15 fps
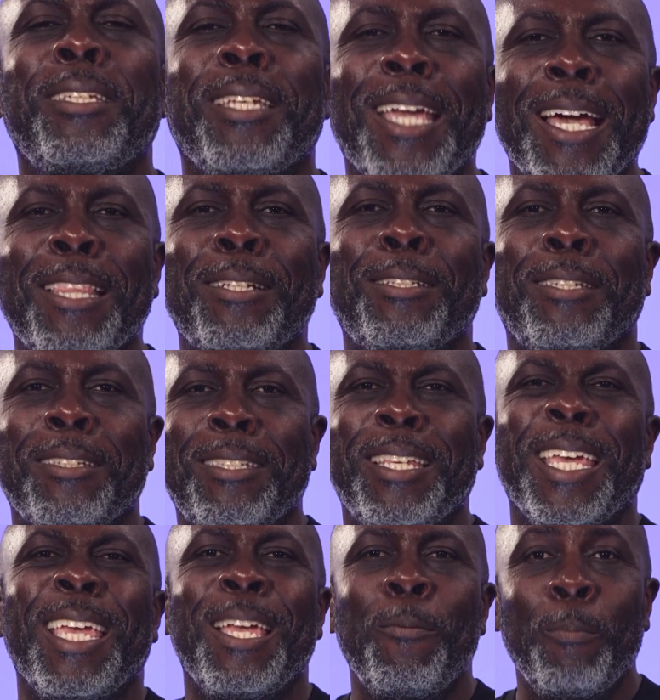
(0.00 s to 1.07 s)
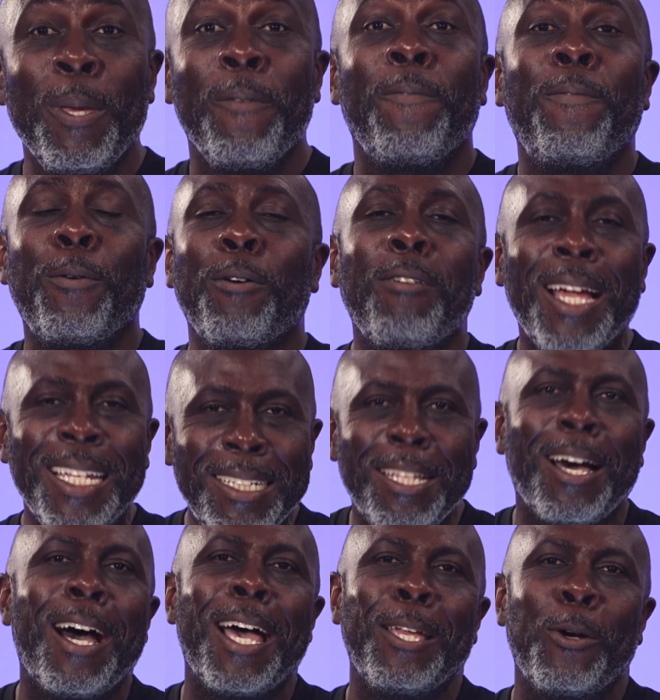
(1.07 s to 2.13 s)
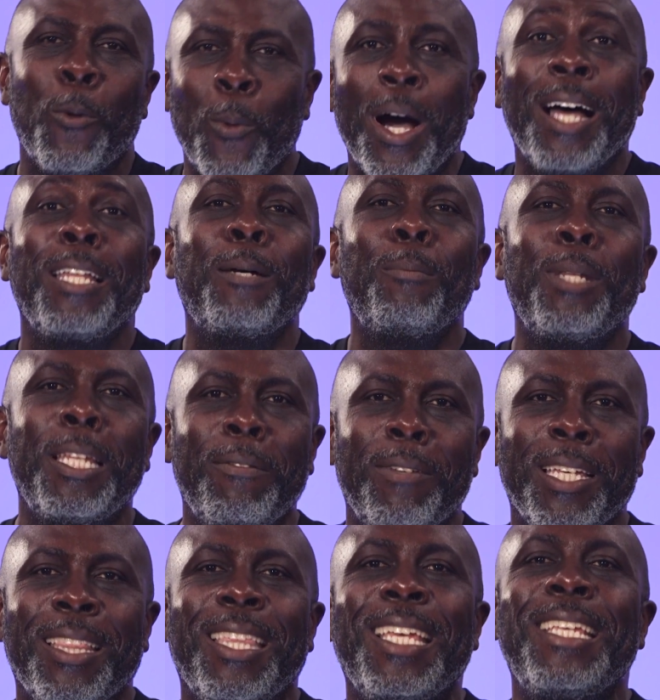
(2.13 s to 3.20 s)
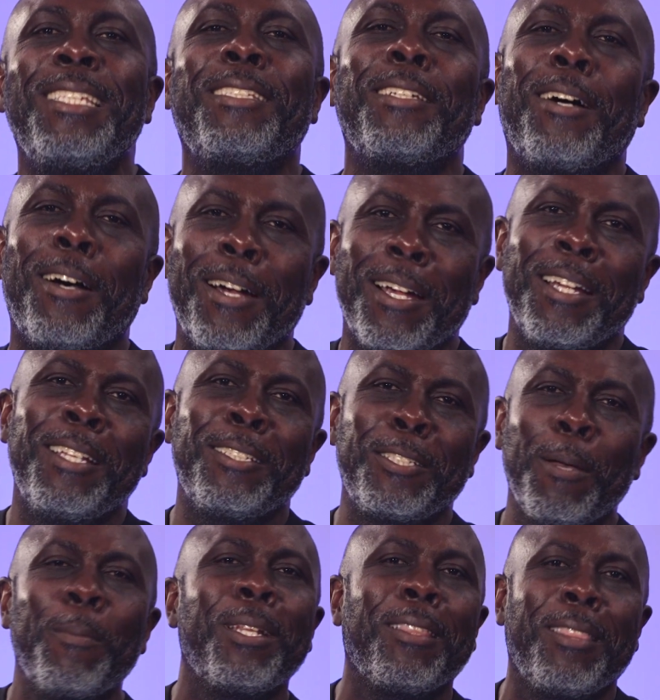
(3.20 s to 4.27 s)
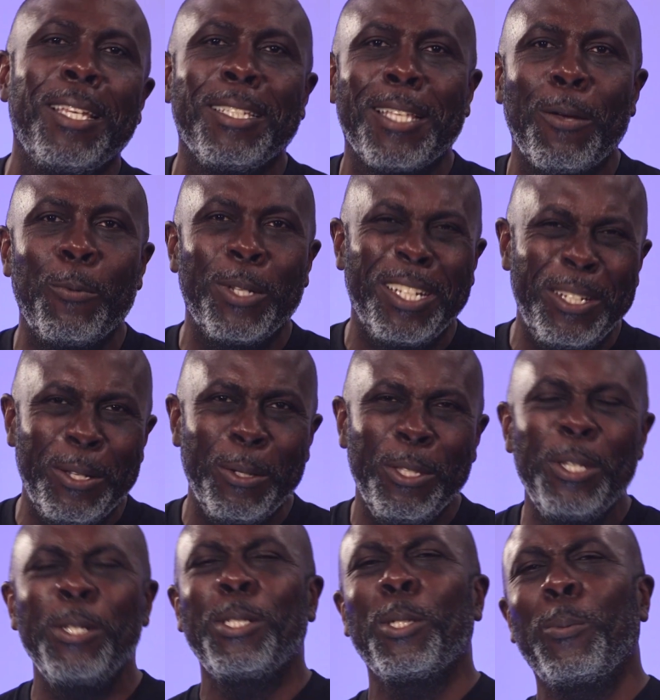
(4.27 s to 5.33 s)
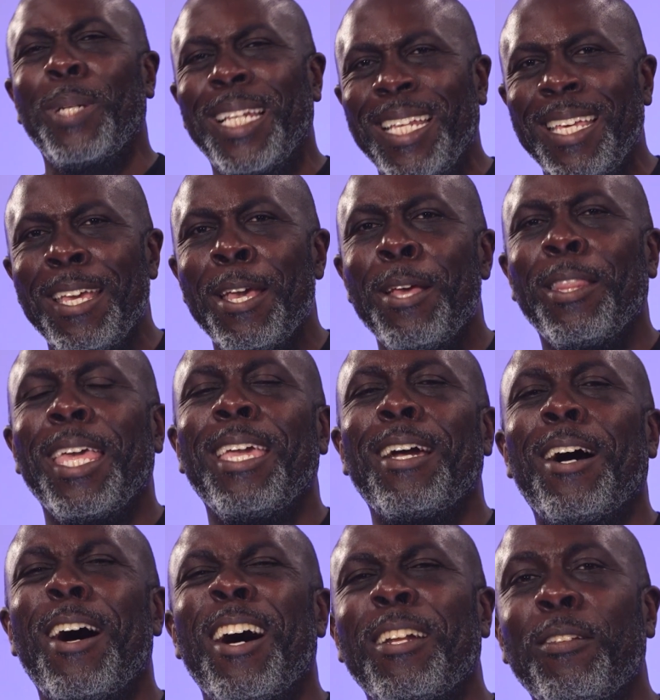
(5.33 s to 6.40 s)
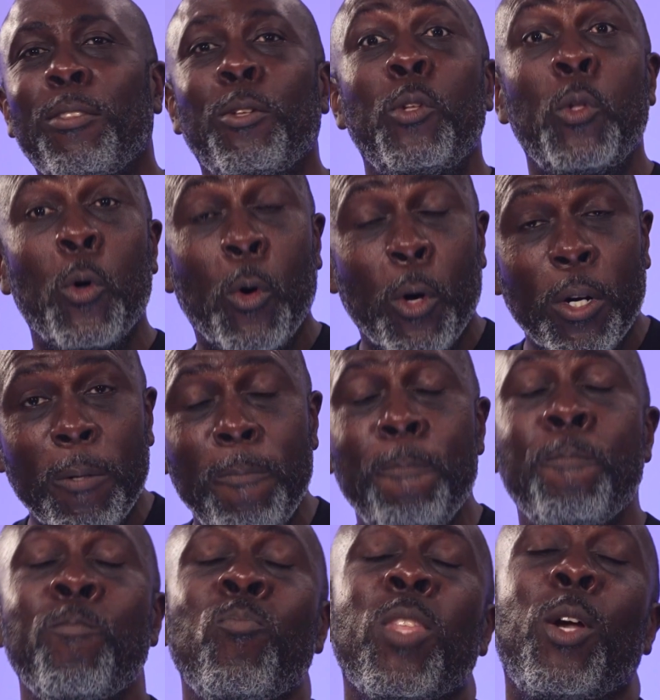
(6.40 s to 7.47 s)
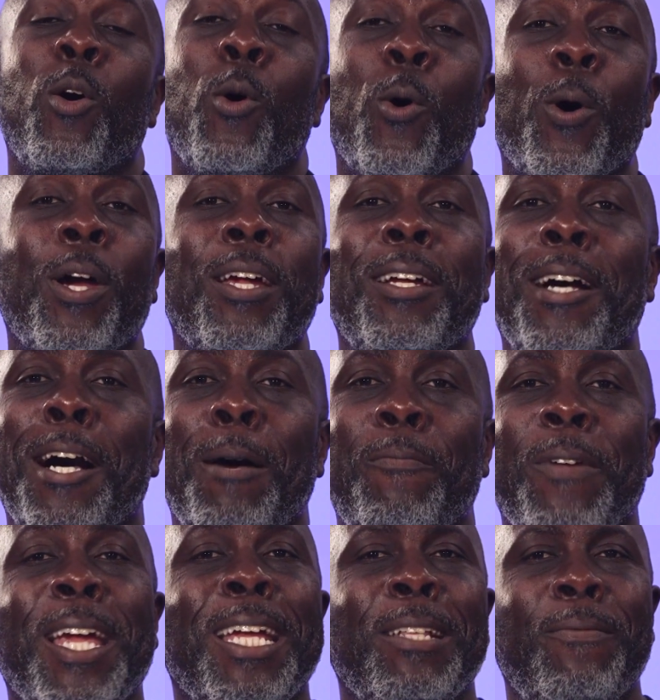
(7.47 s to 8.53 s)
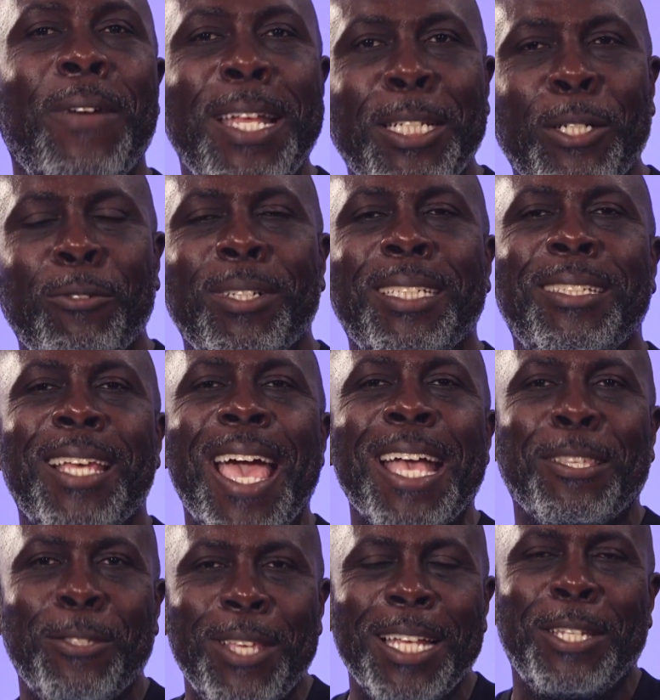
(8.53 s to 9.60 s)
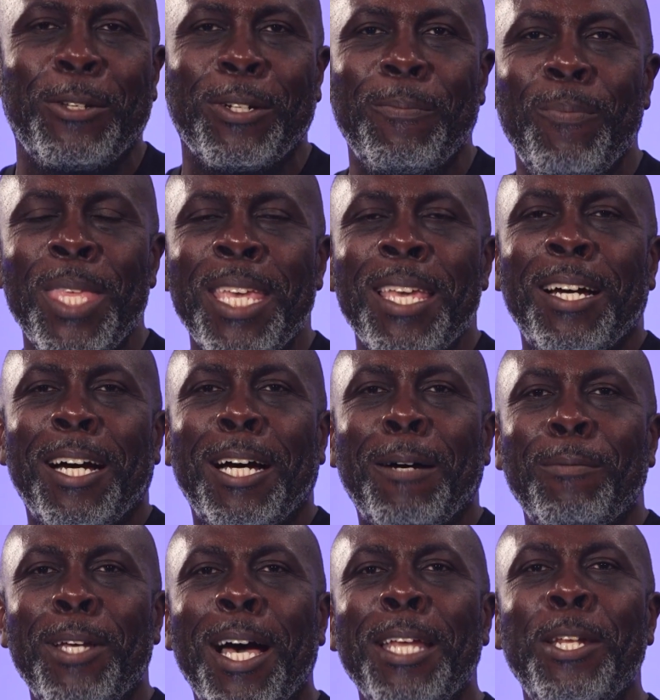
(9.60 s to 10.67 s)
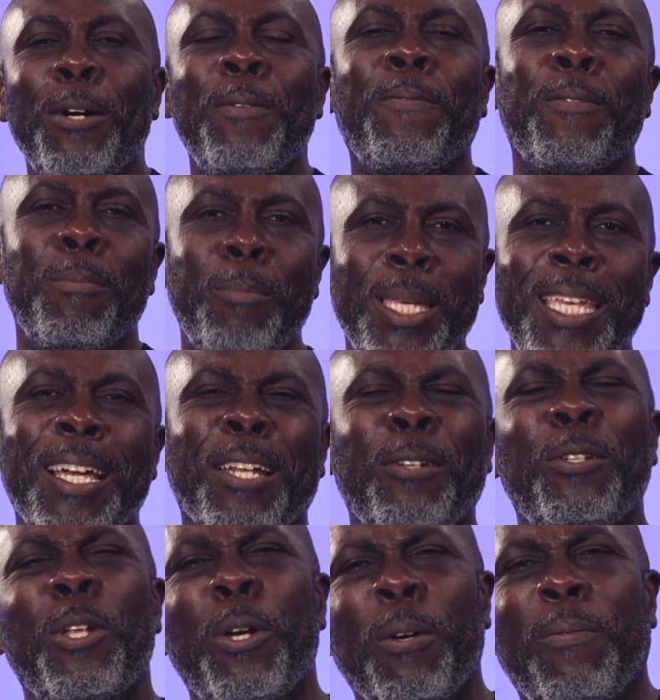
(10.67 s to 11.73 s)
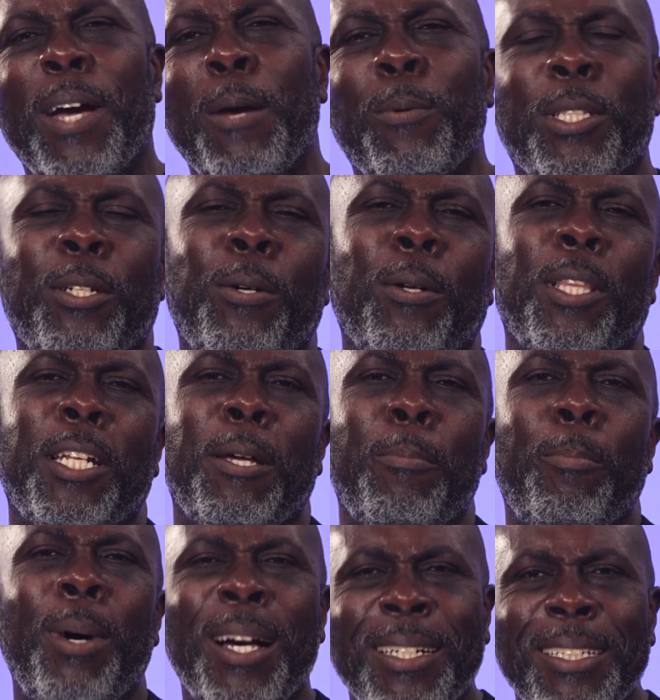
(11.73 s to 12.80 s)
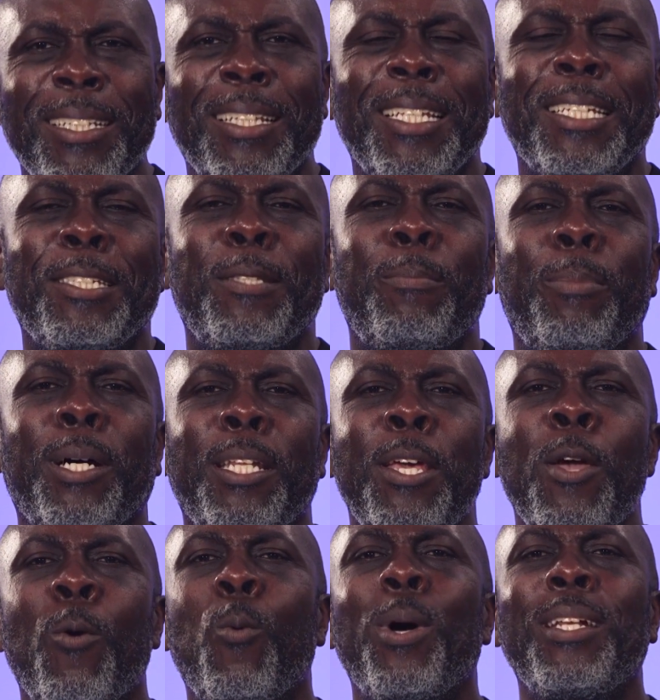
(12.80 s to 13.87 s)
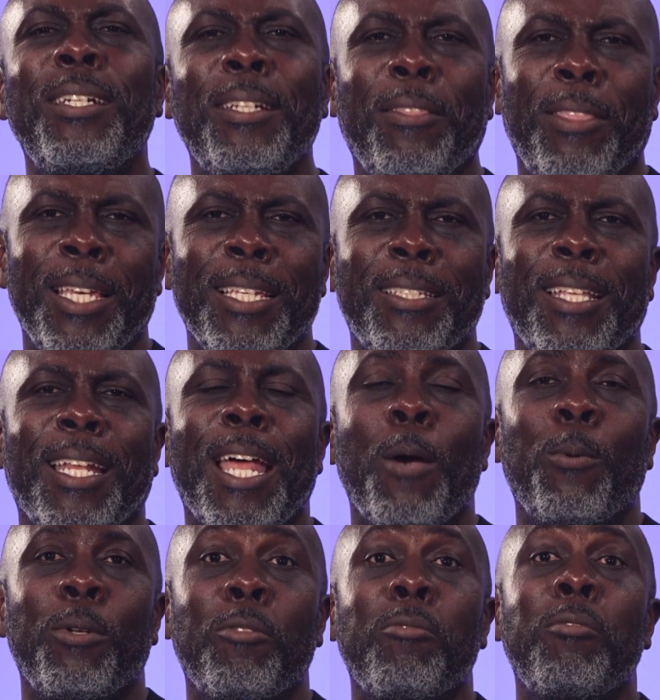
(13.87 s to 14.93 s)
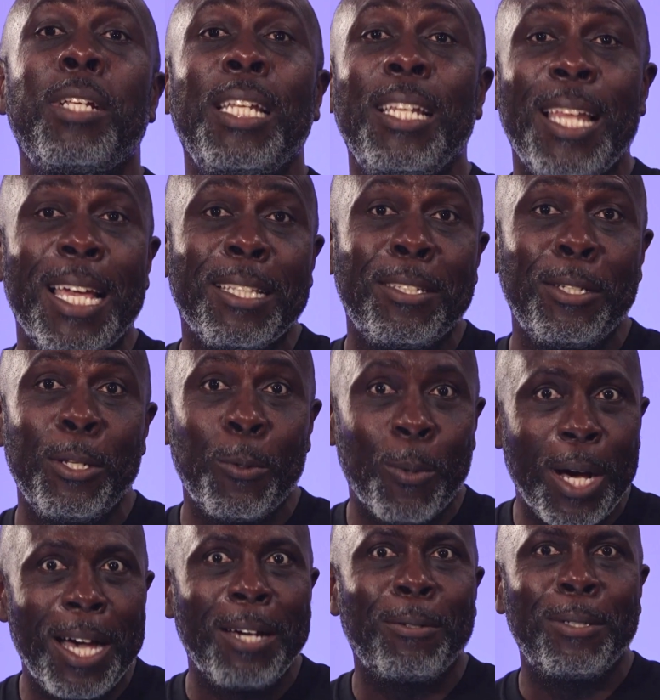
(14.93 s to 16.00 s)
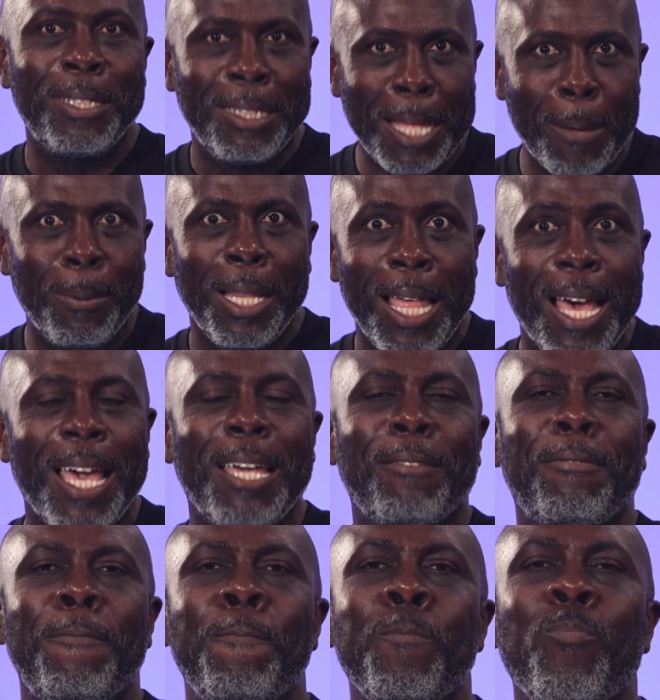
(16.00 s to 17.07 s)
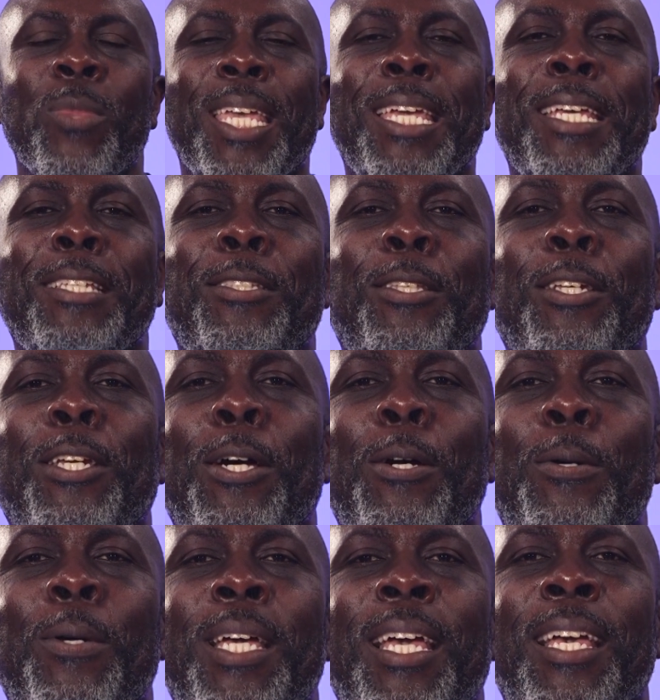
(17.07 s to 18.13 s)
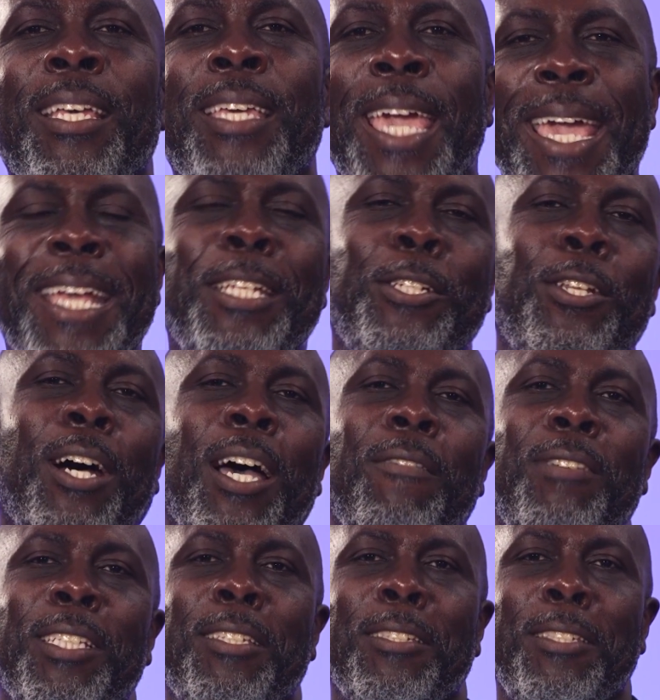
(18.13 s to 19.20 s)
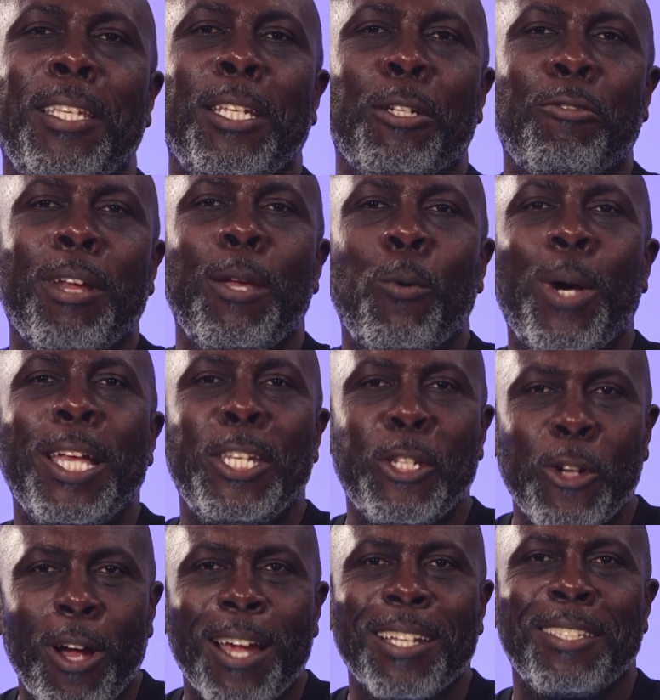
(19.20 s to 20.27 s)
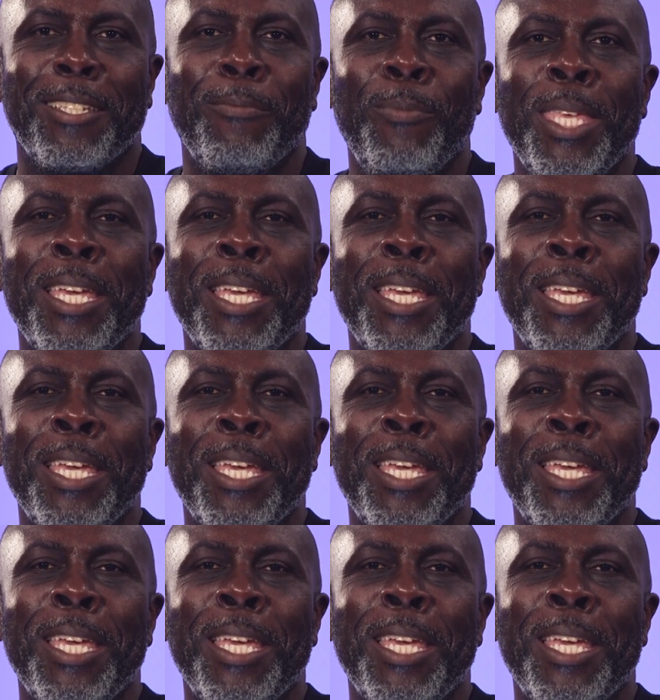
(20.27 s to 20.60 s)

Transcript: together to say, before I die or while I'm living, these are some of the things I want to do. Usually they are out of the norm or very adventurous, etc. Now, I know for me, I don't know if I would call it a bucket list, but one of the things that I would really like to do while I'm alive is to go cage diving to see the great white sharks.